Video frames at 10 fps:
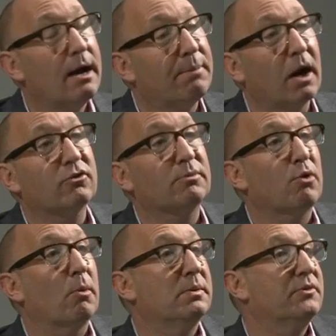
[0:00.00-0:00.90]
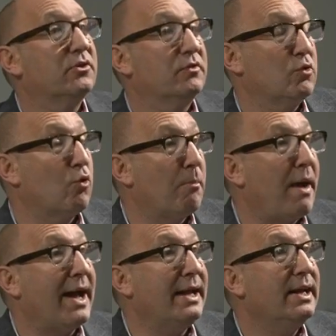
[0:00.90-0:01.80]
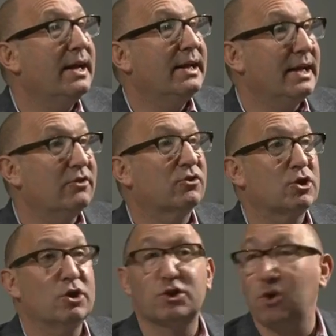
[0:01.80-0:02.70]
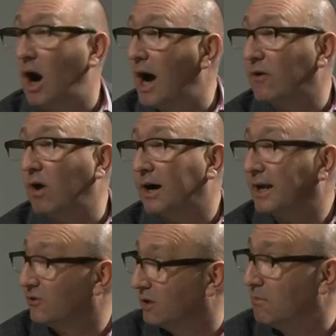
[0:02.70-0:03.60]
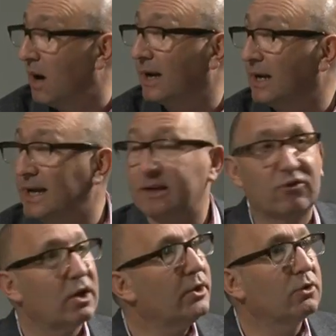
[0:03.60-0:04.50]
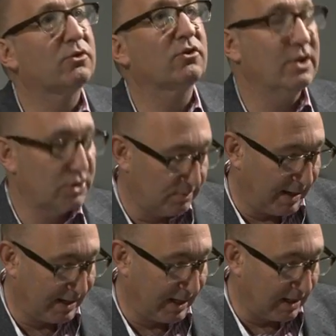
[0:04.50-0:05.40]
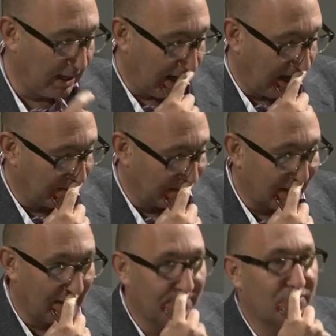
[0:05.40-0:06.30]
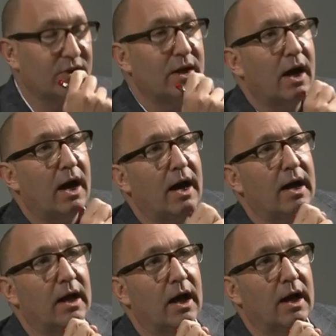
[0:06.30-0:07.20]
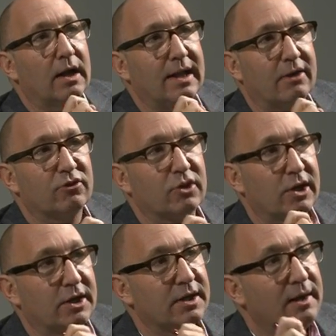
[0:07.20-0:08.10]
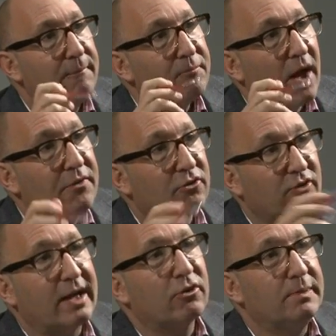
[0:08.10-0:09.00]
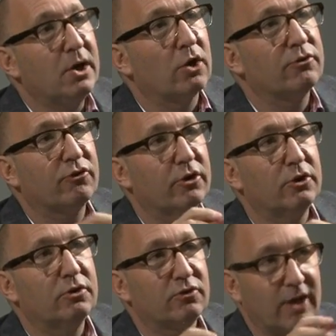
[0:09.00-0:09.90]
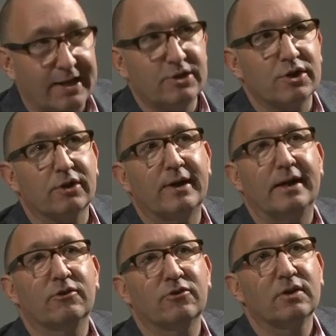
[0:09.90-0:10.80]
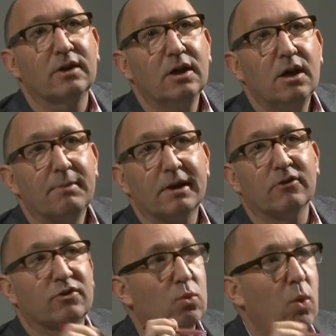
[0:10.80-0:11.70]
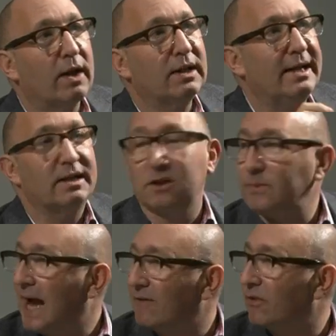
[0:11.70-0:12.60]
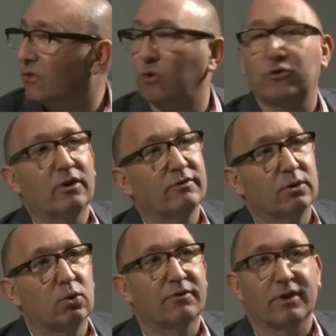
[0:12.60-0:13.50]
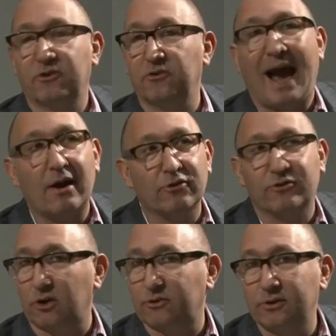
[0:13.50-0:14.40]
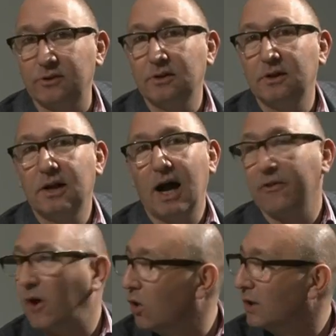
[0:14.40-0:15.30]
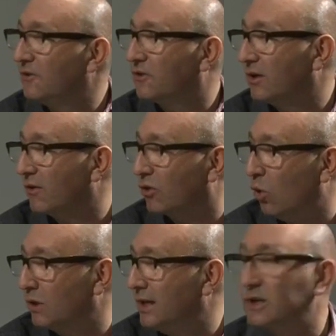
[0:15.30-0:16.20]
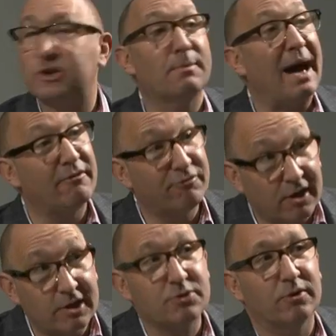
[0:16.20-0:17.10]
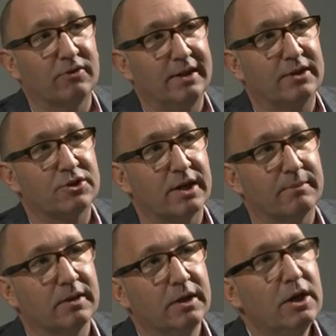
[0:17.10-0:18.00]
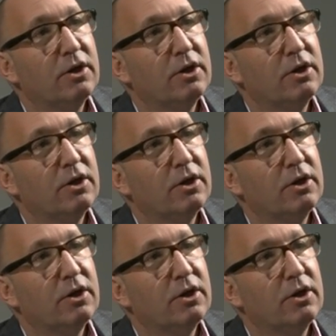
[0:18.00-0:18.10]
And part of the problem is if you remain in institutional hierarchies and among elites, your decision making becomes less good. And this takes me on to ancient Greece, because the one leader that we haven't thought of in all of this is Aristotle and the whole idea of thought leadership and virtuous leadership.